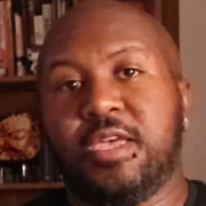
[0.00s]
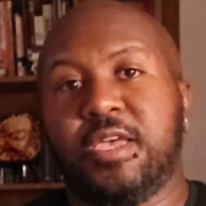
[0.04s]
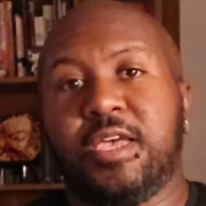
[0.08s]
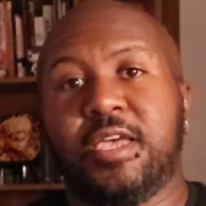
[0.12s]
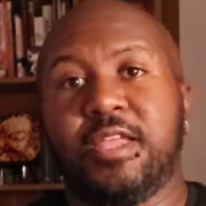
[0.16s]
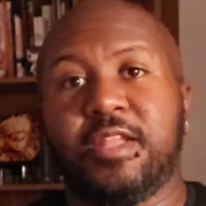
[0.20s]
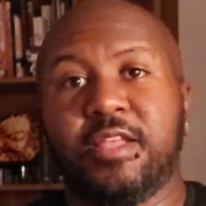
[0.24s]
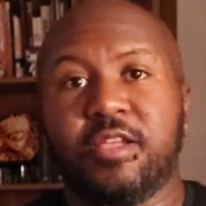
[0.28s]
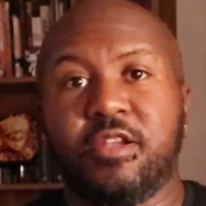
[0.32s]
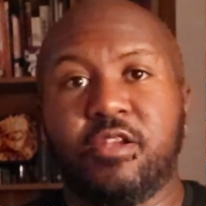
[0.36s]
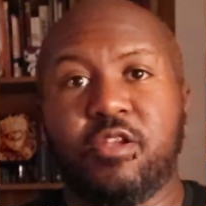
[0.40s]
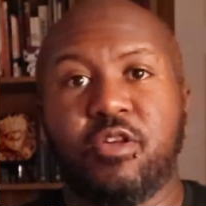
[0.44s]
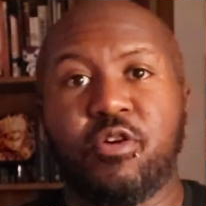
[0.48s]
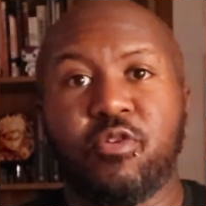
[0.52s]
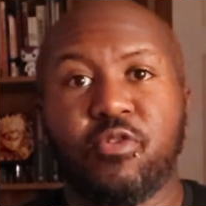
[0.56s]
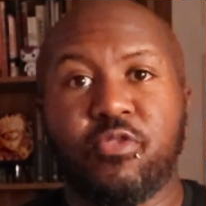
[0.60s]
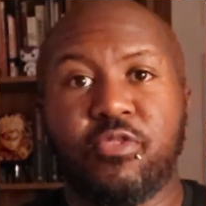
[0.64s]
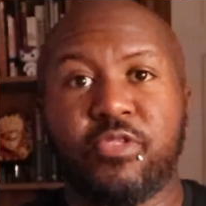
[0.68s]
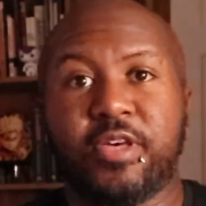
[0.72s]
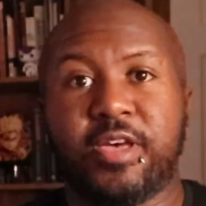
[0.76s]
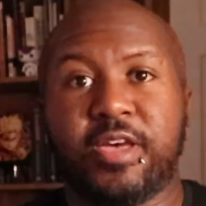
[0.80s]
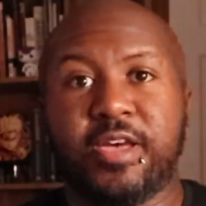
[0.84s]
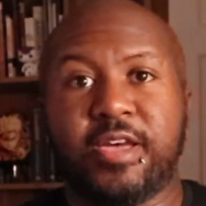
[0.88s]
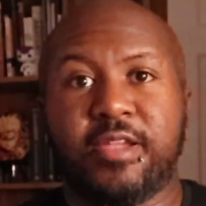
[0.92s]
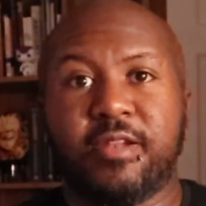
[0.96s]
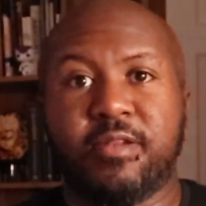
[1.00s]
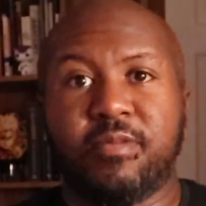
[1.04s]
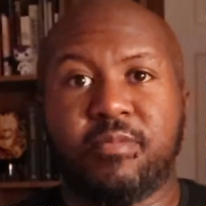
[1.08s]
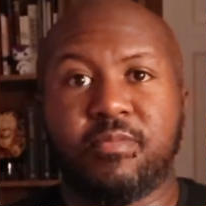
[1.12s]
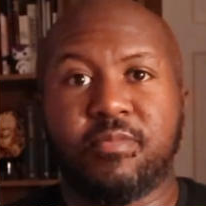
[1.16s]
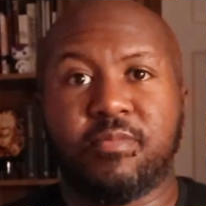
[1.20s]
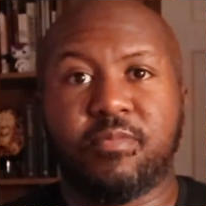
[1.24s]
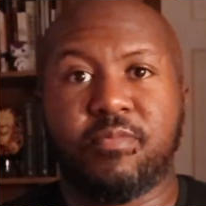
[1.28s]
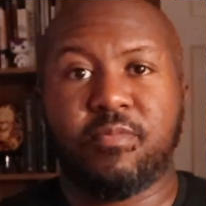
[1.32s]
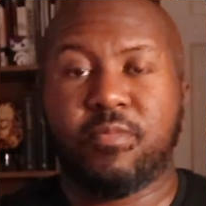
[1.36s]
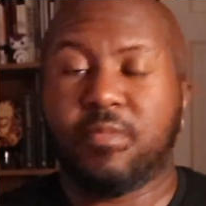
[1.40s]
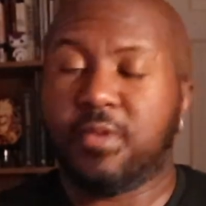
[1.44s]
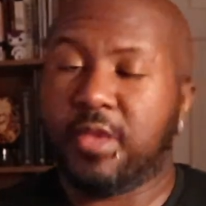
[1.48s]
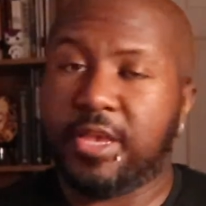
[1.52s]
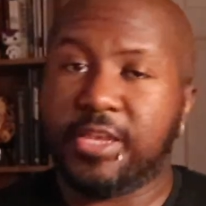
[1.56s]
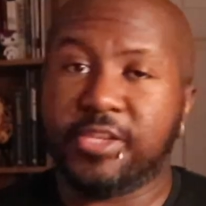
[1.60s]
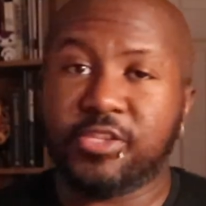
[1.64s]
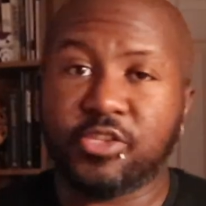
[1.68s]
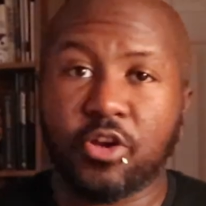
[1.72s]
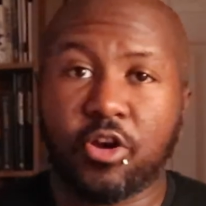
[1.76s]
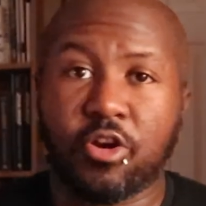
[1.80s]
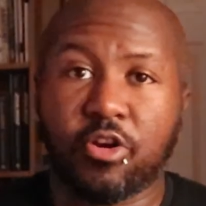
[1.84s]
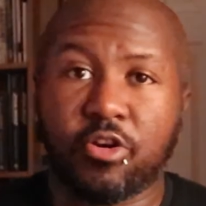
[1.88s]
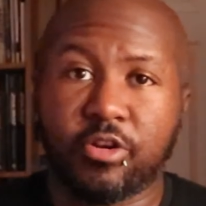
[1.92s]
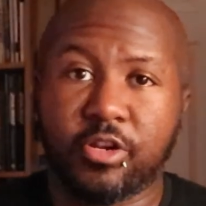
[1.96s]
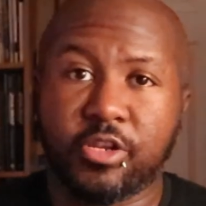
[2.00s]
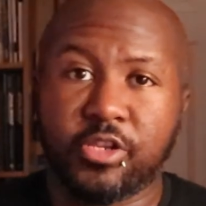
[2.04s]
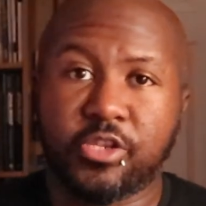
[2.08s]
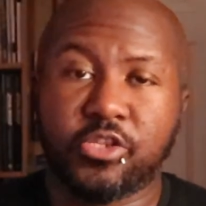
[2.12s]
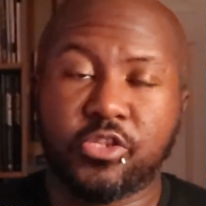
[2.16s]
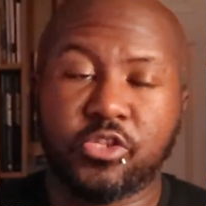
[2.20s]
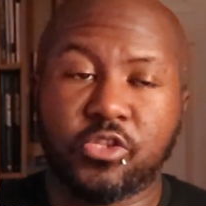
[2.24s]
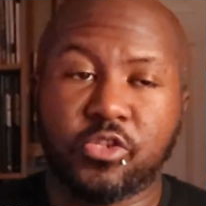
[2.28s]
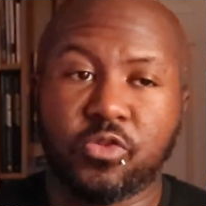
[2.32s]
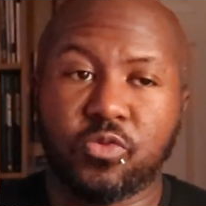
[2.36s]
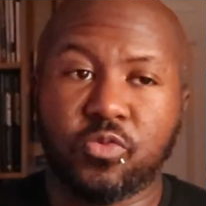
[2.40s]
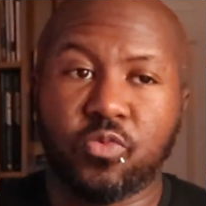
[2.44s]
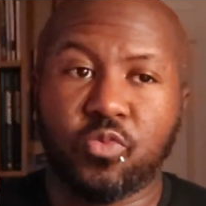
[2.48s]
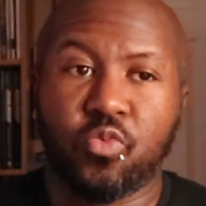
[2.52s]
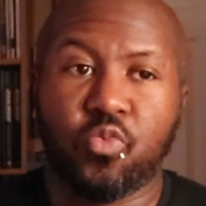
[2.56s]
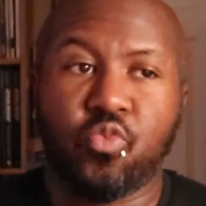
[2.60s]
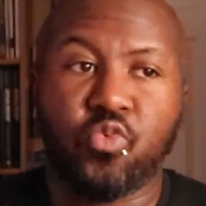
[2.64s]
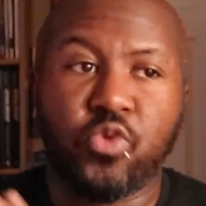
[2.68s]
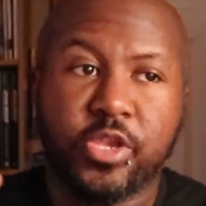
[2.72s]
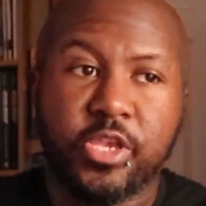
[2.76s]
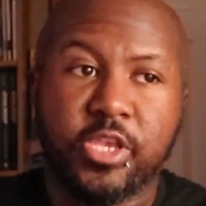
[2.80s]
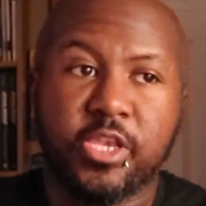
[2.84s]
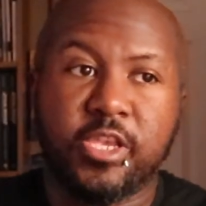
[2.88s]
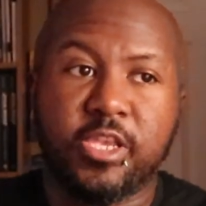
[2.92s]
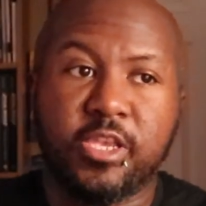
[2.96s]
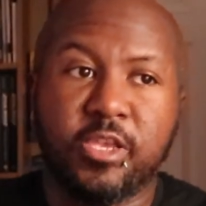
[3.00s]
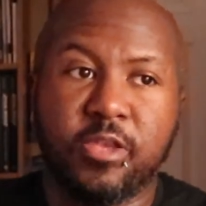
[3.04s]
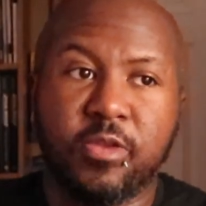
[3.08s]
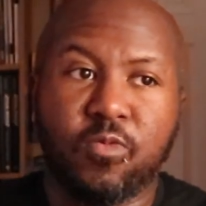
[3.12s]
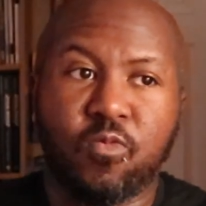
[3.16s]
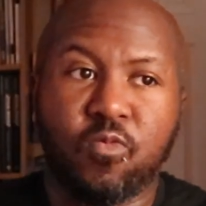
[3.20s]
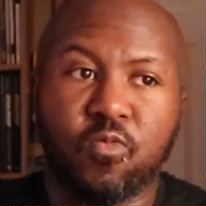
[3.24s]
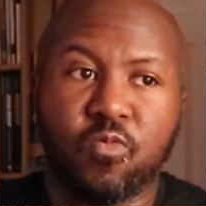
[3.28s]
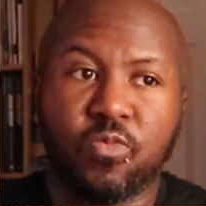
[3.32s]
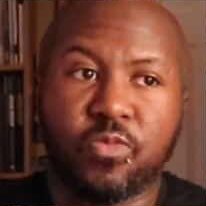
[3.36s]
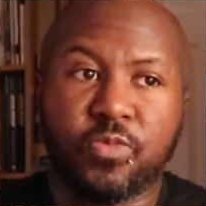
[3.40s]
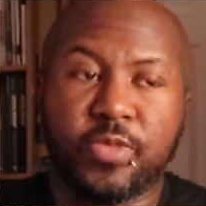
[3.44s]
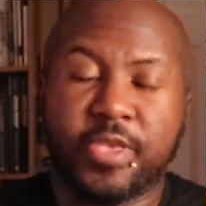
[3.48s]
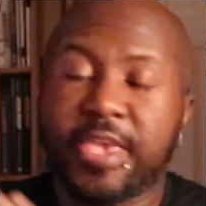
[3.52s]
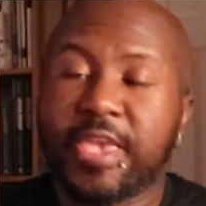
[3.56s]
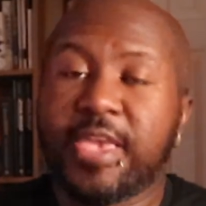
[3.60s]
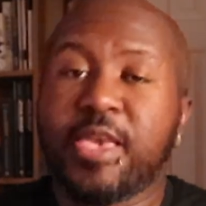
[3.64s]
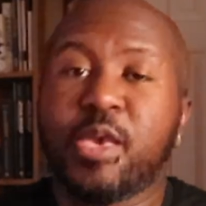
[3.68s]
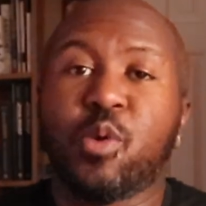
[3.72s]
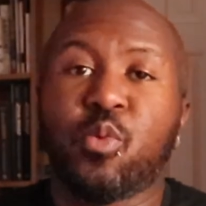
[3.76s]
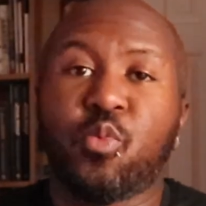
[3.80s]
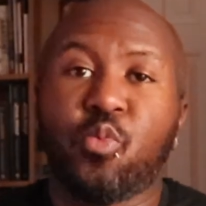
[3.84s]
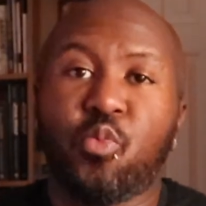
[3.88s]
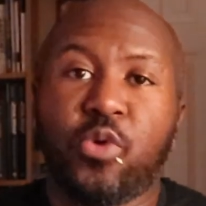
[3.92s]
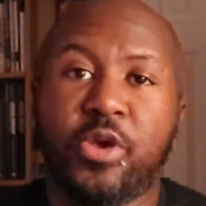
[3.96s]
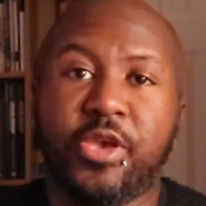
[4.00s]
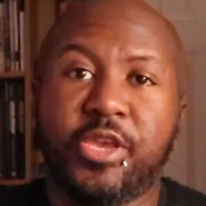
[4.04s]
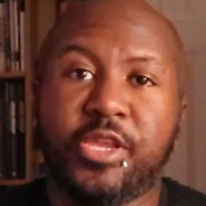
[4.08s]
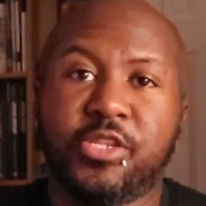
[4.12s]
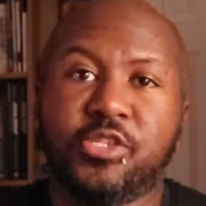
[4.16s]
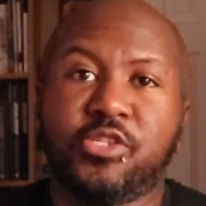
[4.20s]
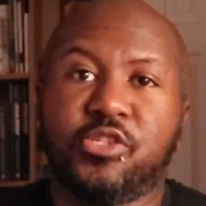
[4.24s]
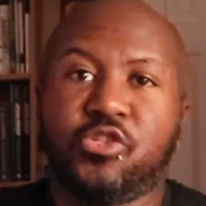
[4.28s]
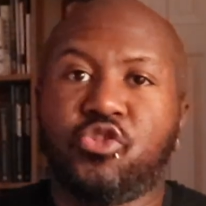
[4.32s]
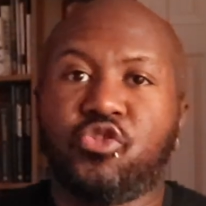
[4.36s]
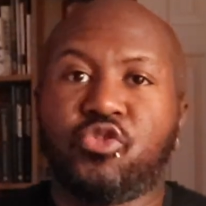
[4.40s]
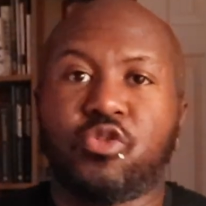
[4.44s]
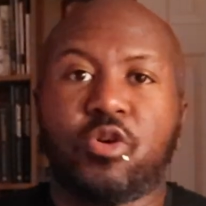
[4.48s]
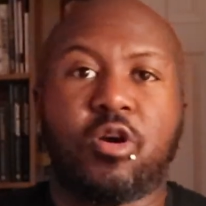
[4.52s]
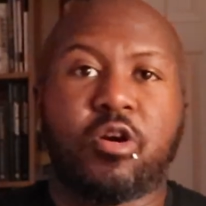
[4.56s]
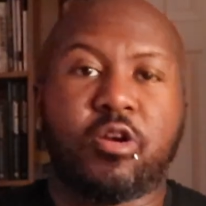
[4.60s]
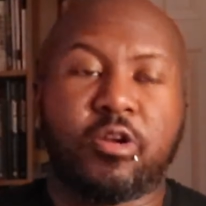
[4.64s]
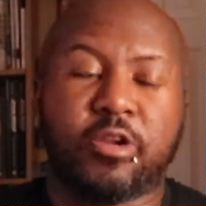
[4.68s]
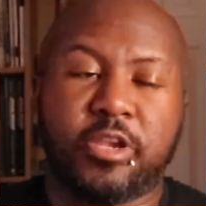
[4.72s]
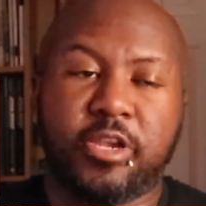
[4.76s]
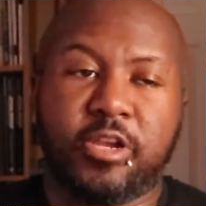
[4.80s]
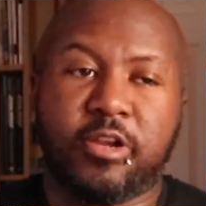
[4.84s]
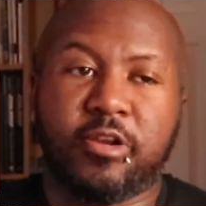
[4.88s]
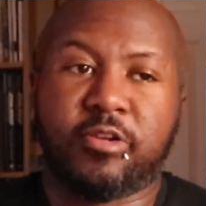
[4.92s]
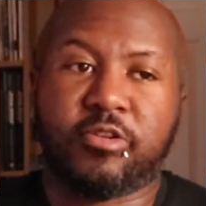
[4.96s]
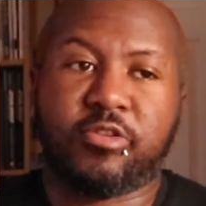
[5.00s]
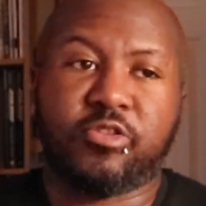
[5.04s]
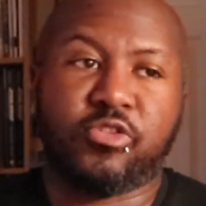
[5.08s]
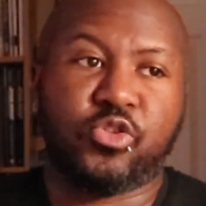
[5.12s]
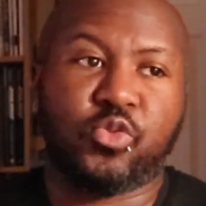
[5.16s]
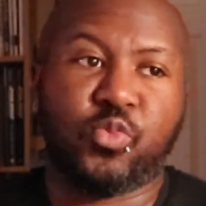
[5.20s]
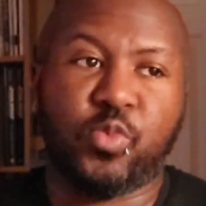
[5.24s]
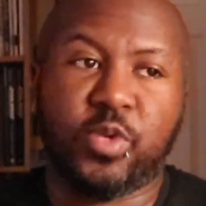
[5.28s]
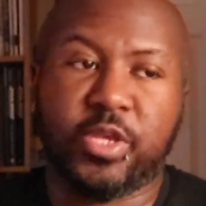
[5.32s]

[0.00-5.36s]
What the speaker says: And I know that as artists, we can't wait to draw our characters.